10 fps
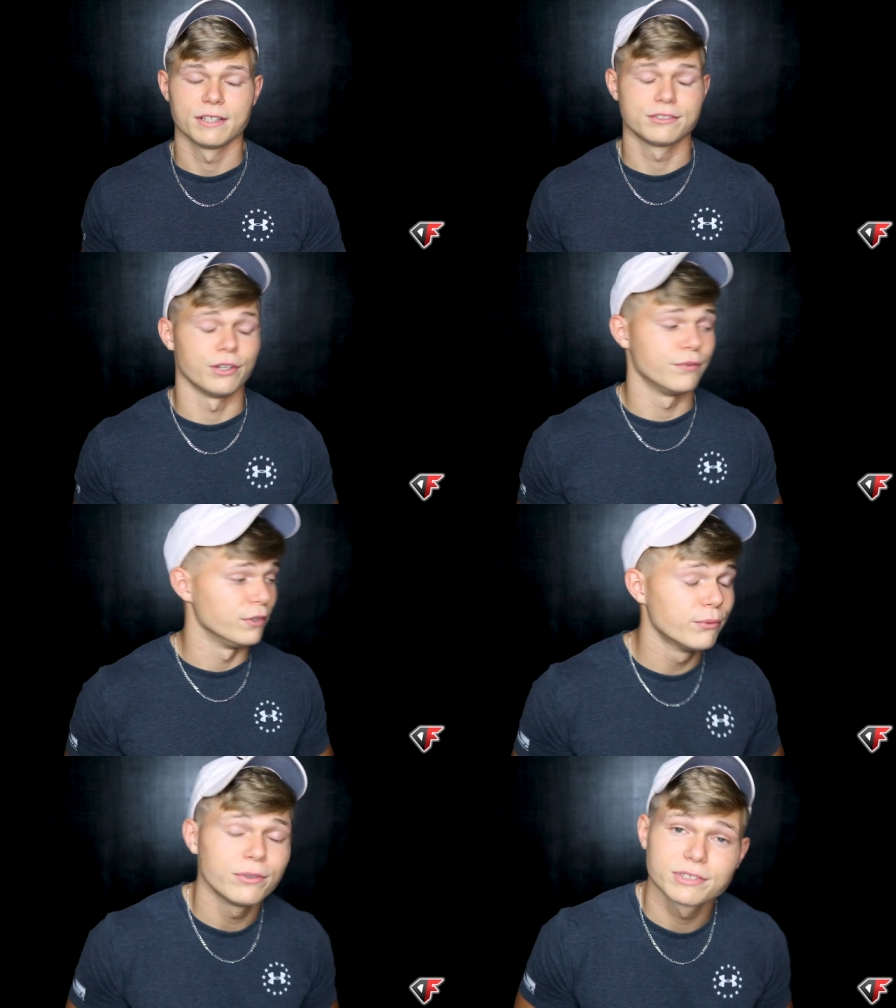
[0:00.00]
So if
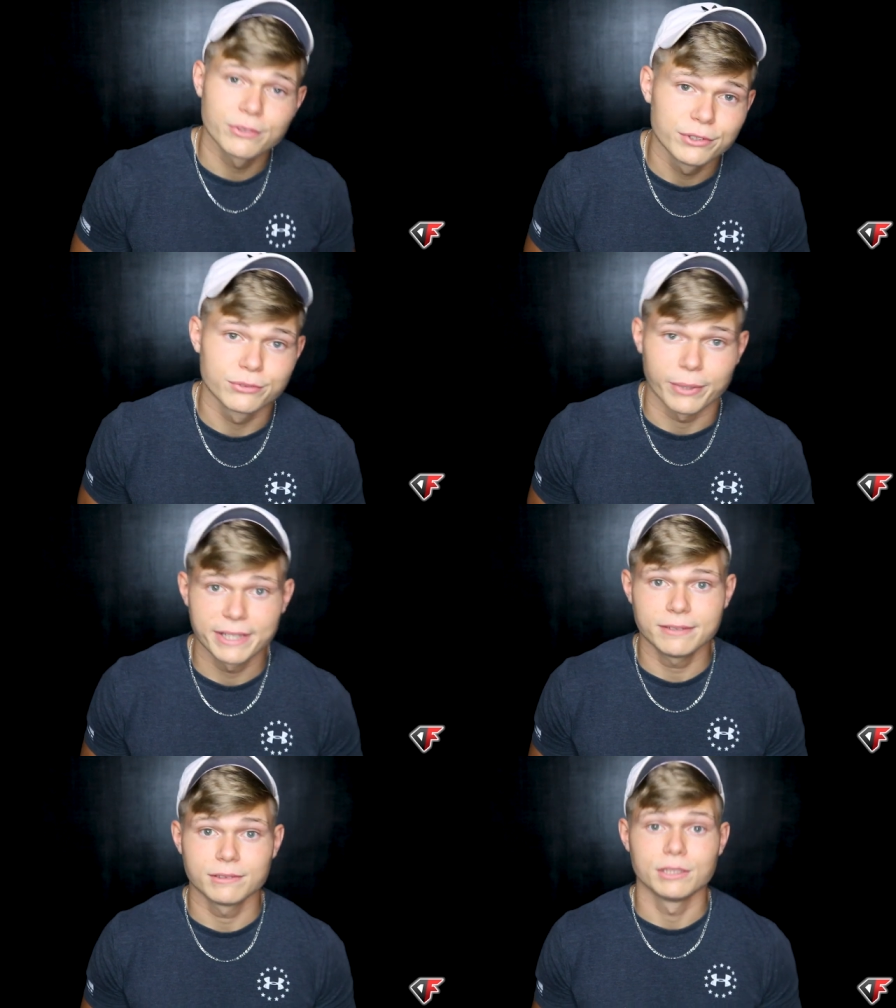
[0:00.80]
you want to lose
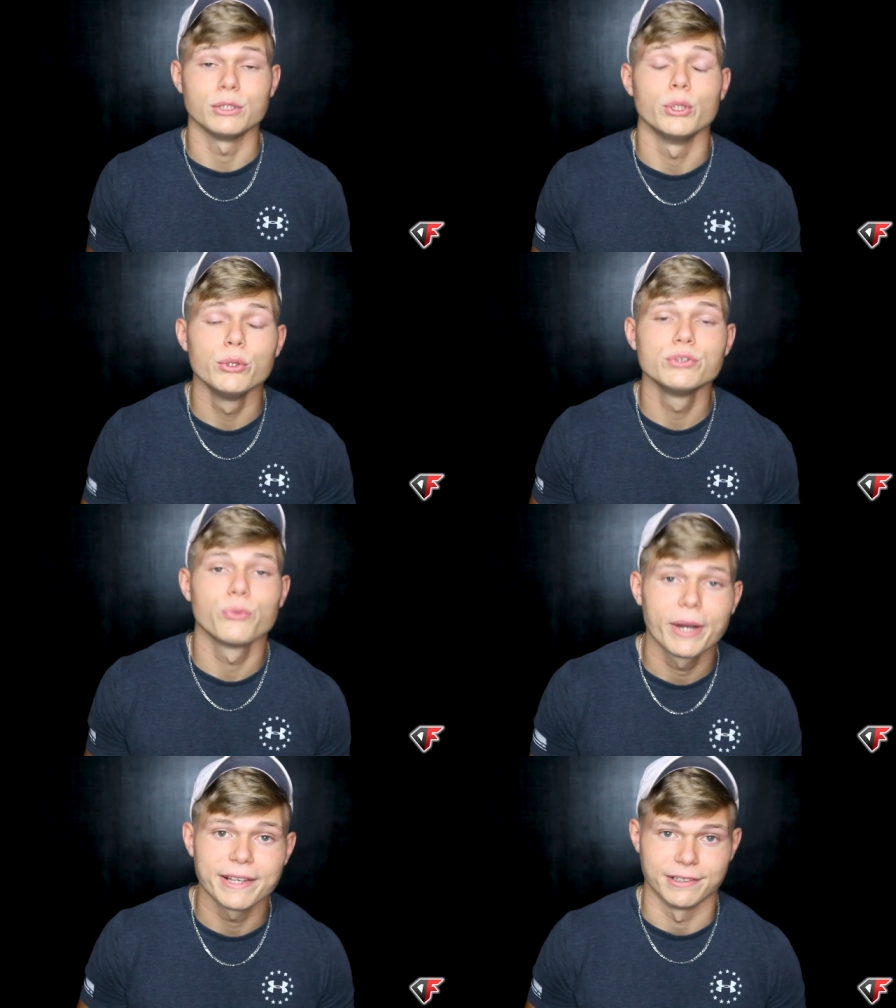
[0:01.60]
weight, lose
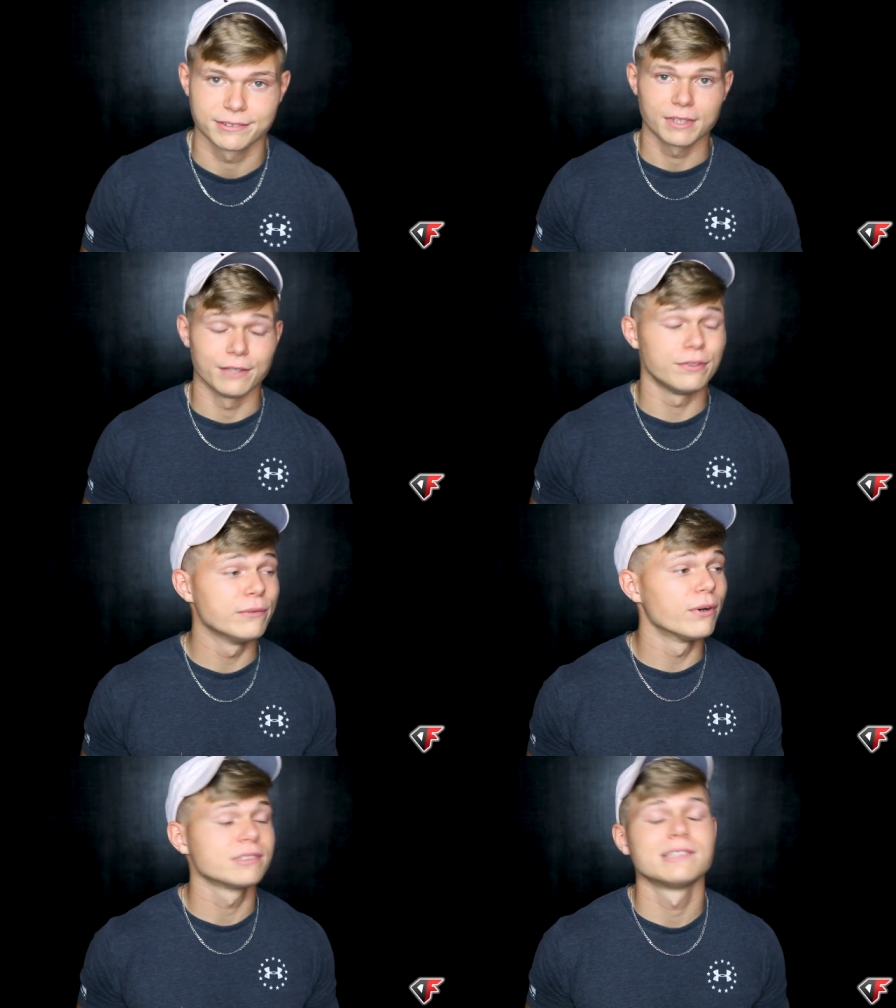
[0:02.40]
weight. If you
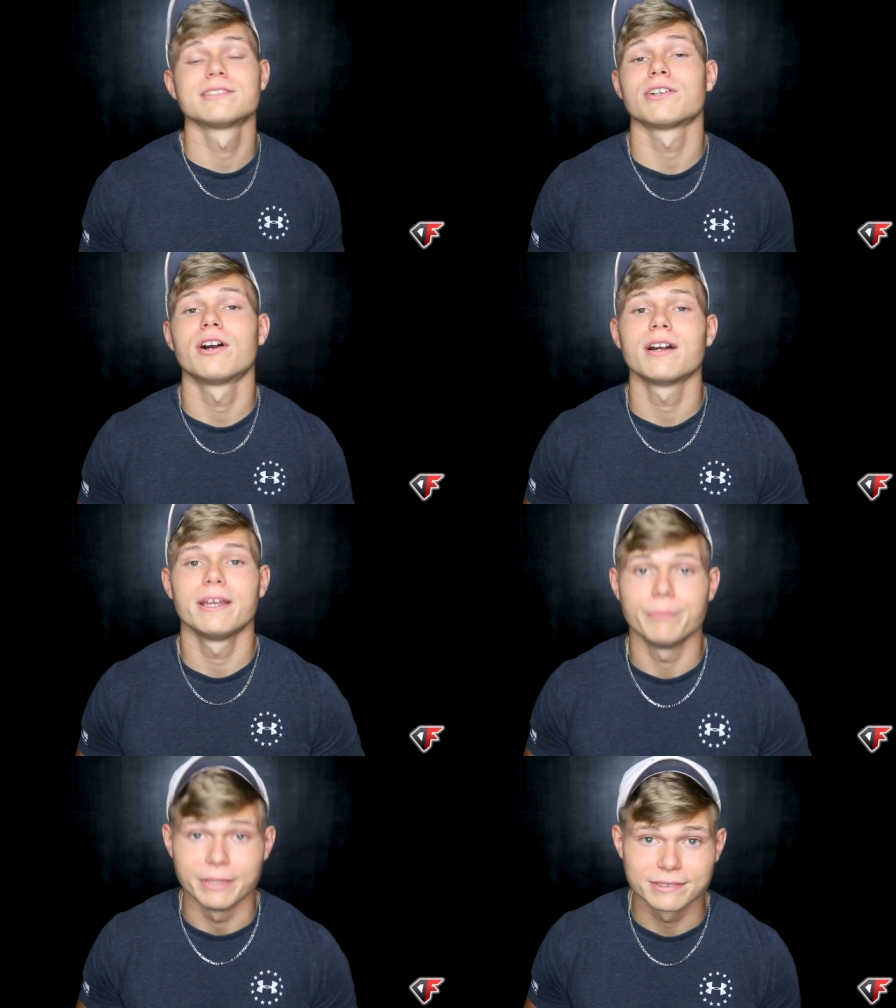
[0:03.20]
want to start
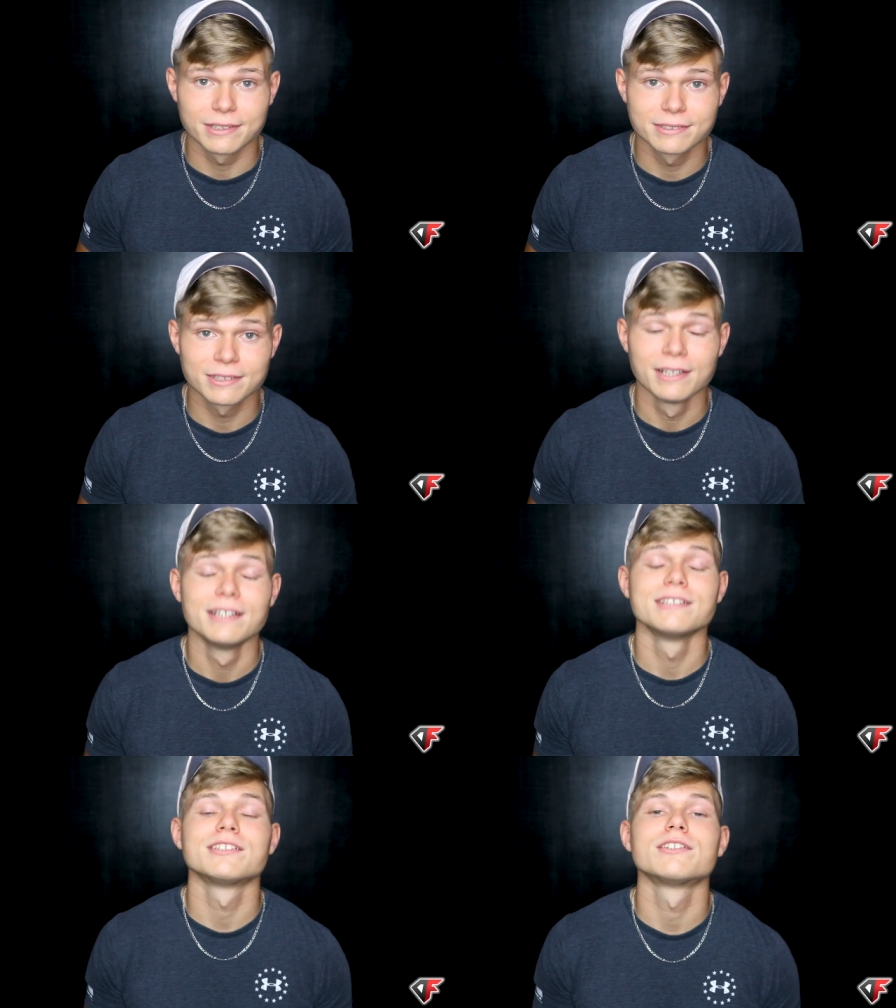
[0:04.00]
a business,
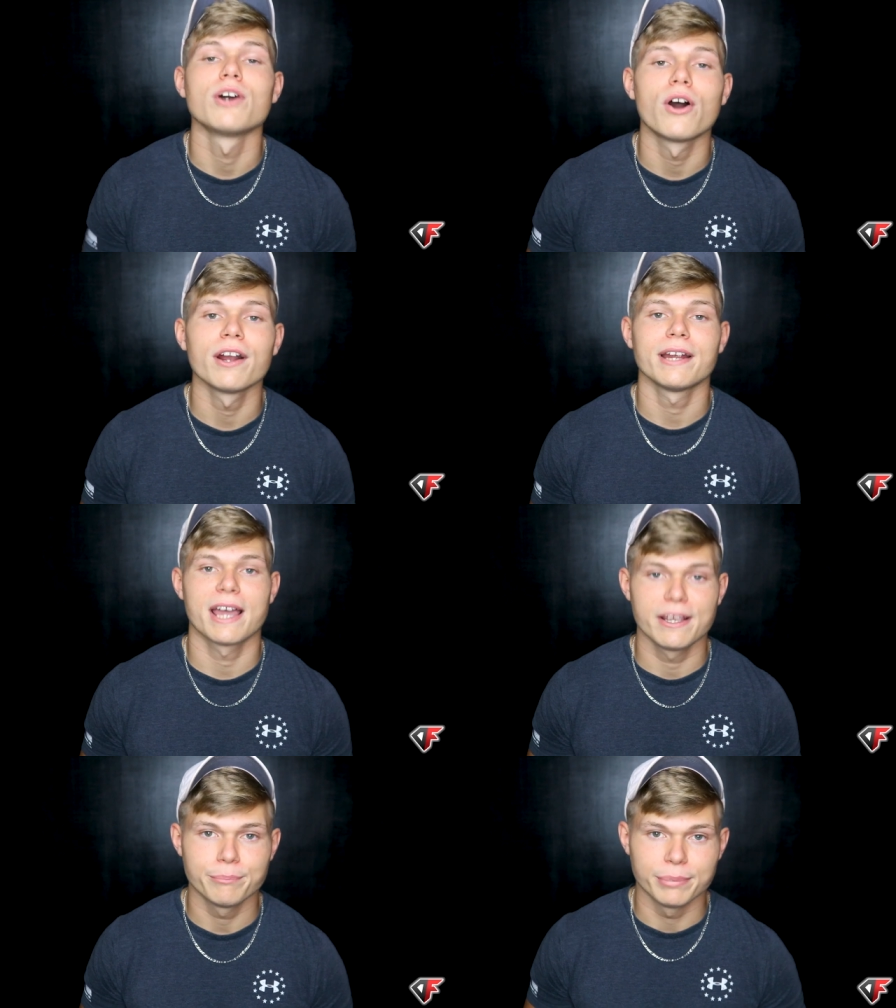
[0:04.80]
start
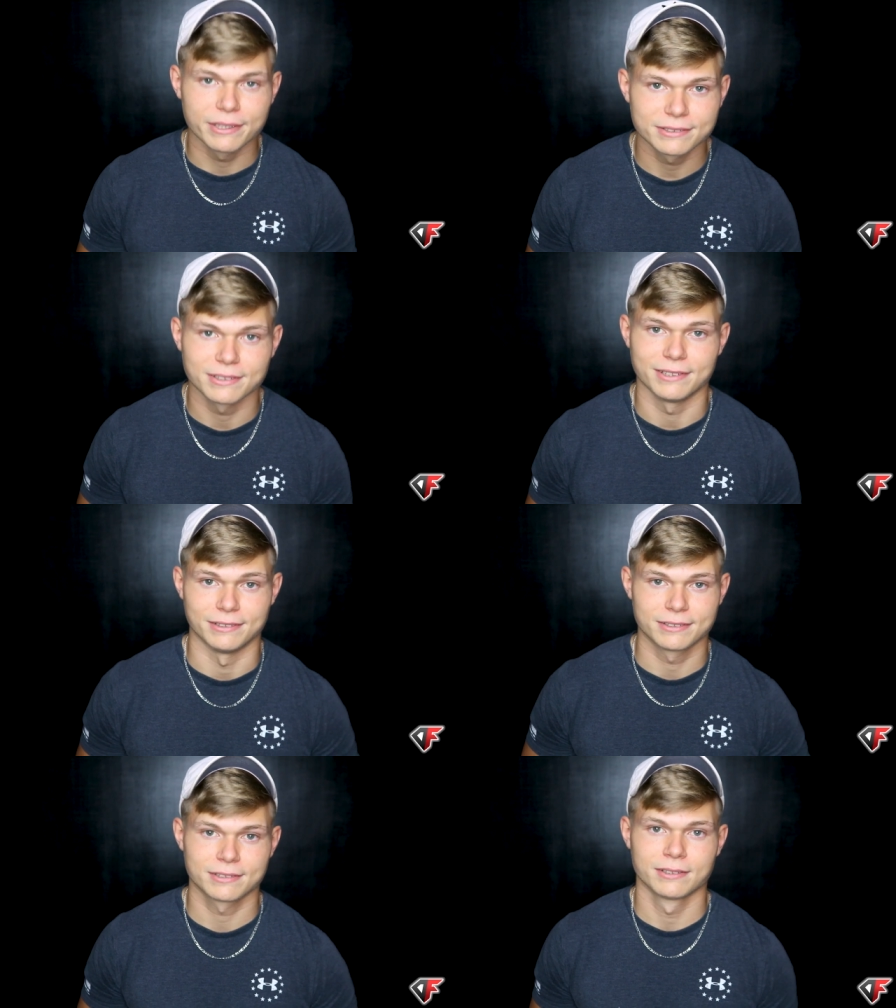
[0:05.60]
a
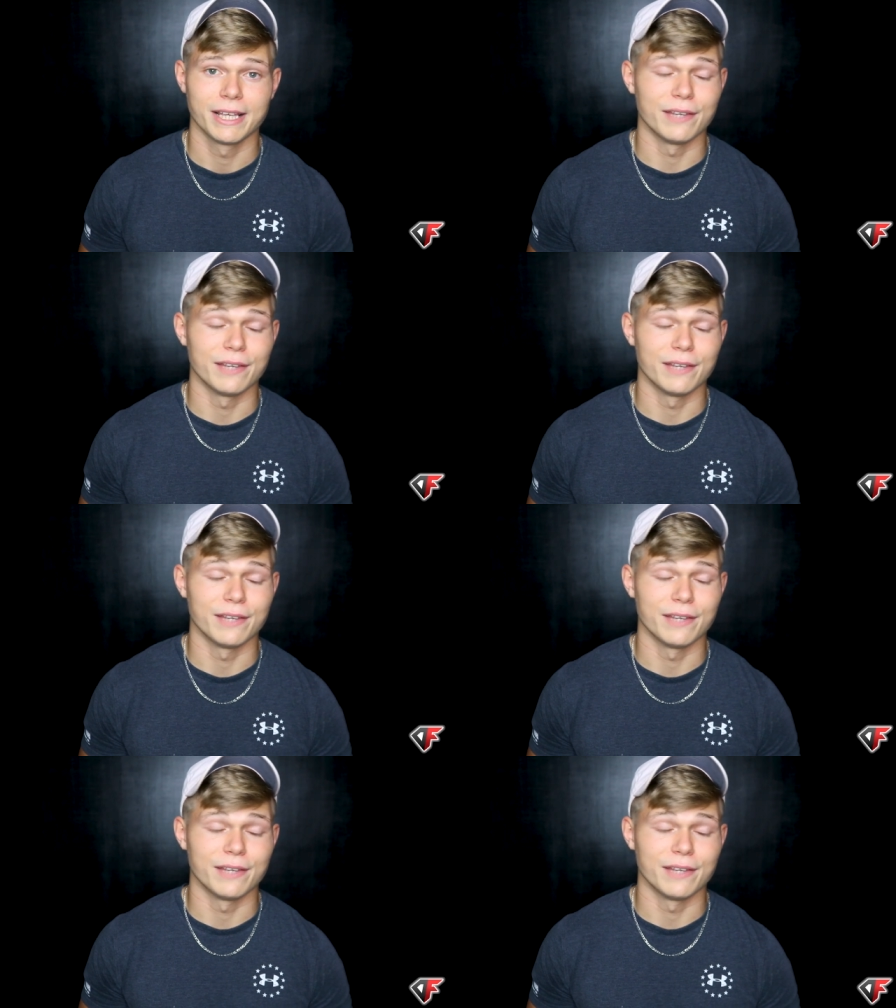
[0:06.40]
business.